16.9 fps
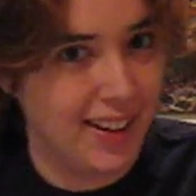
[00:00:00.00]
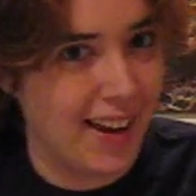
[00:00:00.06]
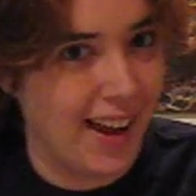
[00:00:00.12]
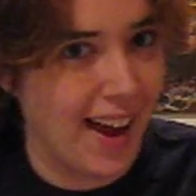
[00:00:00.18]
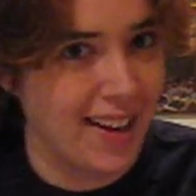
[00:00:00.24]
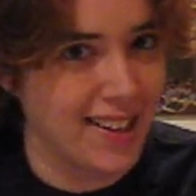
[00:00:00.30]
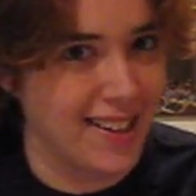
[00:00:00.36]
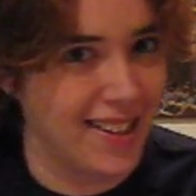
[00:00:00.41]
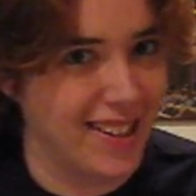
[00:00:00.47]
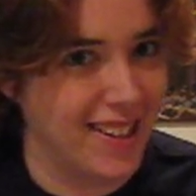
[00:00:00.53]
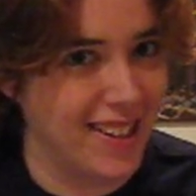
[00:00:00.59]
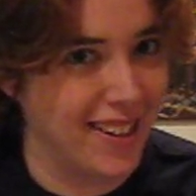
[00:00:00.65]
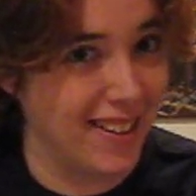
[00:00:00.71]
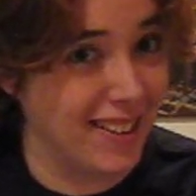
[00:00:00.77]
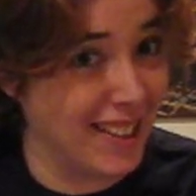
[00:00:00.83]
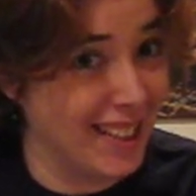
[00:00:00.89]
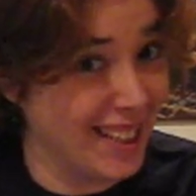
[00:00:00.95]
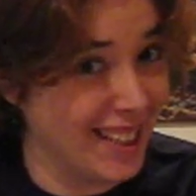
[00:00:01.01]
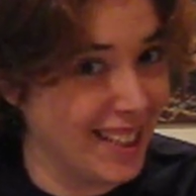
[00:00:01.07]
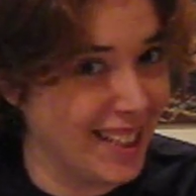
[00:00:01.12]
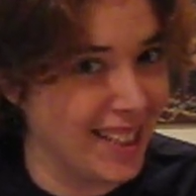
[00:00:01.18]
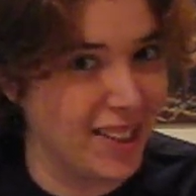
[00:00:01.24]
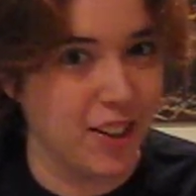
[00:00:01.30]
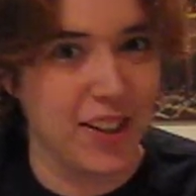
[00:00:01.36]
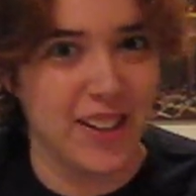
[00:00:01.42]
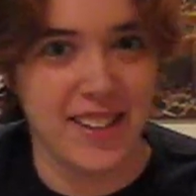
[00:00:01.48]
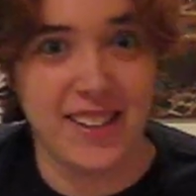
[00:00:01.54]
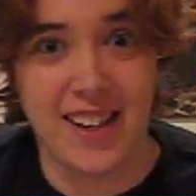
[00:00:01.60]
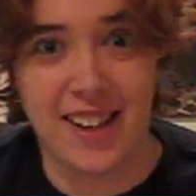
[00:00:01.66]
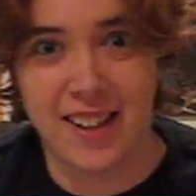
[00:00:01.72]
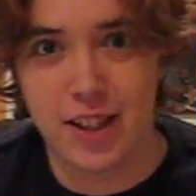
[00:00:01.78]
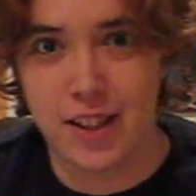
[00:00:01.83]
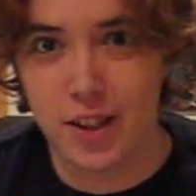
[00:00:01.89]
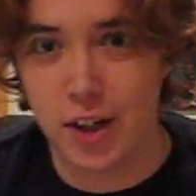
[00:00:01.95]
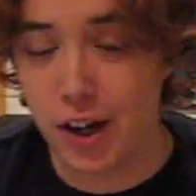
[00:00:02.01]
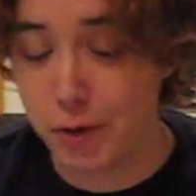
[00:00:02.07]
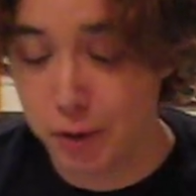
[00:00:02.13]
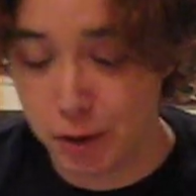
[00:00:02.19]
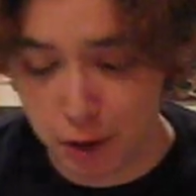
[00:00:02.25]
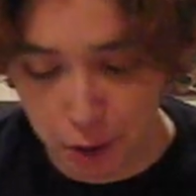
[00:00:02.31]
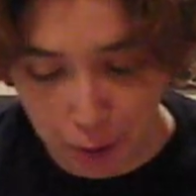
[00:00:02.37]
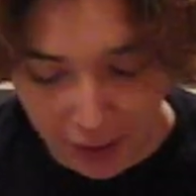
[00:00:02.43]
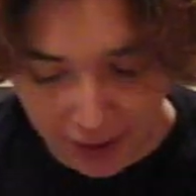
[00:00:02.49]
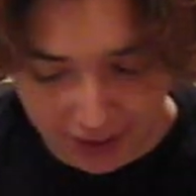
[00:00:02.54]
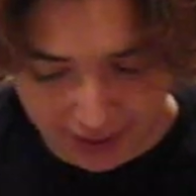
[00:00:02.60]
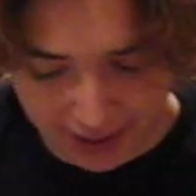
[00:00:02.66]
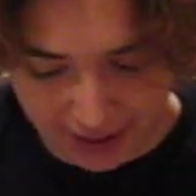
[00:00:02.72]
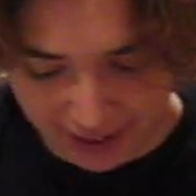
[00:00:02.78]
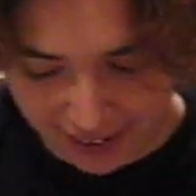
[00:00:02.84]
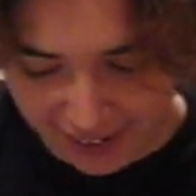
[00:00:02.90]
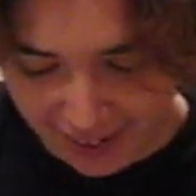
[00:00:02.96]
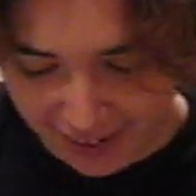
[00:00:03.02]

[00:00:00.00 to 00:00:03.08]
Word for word: Yes, let's get down to it.